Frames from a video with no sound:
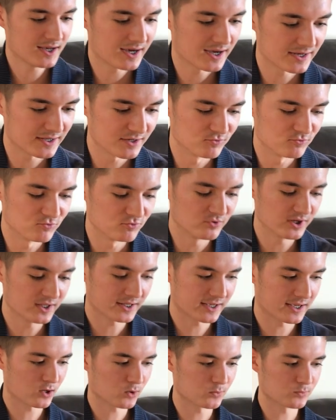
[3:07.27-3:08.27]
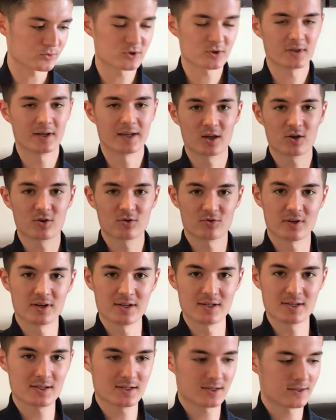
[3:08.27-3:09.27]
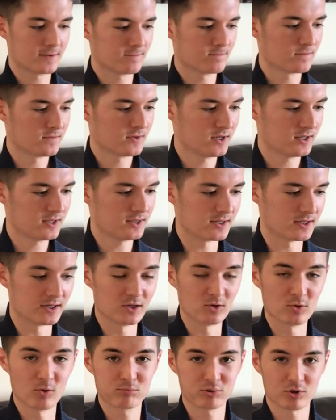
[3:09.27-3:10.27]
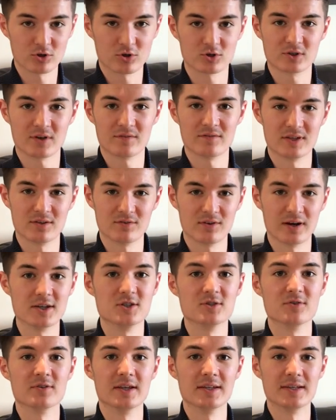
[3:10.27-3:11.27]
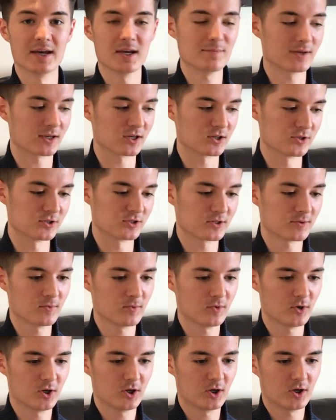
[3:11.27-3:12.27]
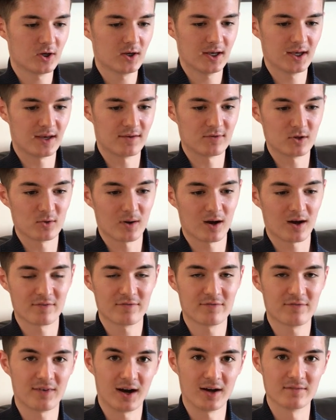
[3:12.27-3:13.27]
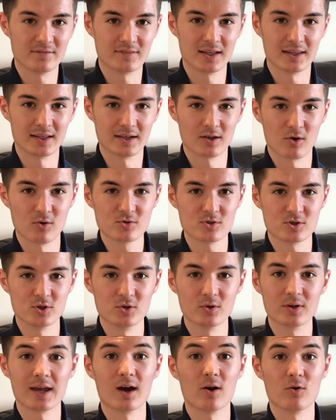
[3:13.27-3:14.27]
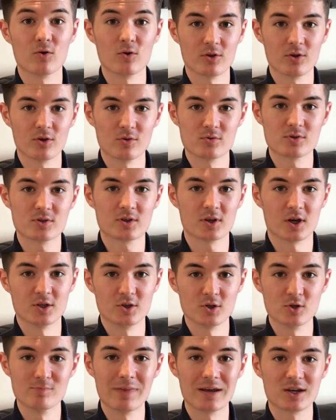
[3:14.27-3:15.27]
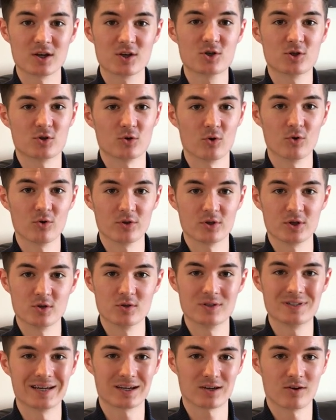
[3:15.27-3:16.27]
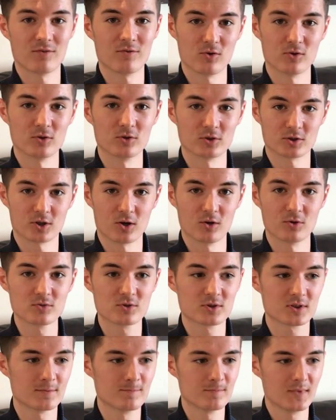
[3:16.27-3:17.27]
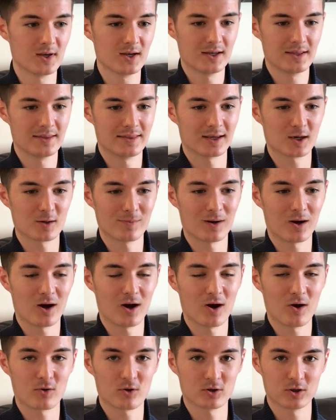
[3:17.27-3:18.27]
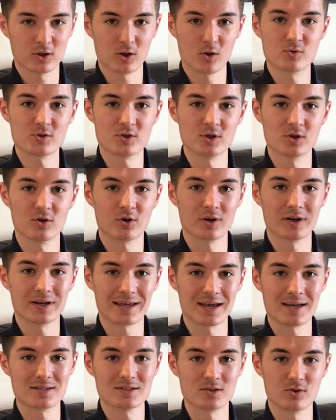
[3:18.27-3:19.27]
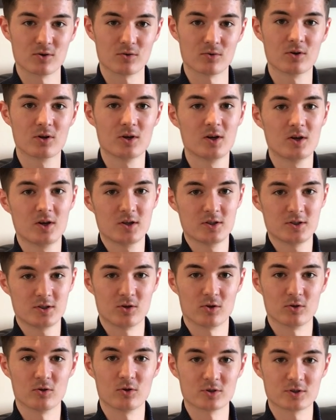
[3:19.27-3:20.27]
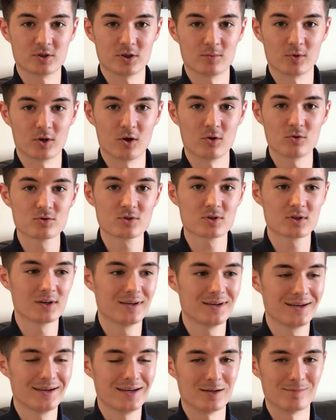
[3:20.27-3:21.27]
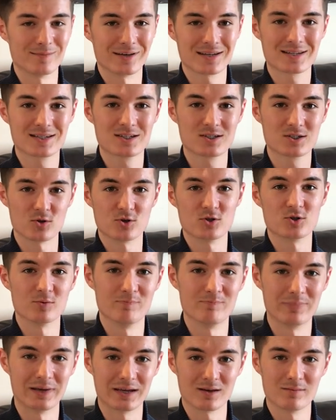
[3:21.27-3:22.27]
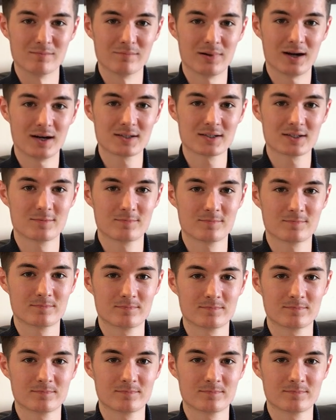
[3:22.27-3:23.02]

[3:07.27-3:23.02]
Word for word: And it really helps increase the your productivity rate during the day, because if you have five daily goals and you get all those and you make sure that you tick off all those goals, think about how closer you're gonna get to your to your long-term goals. It makes such a big impact.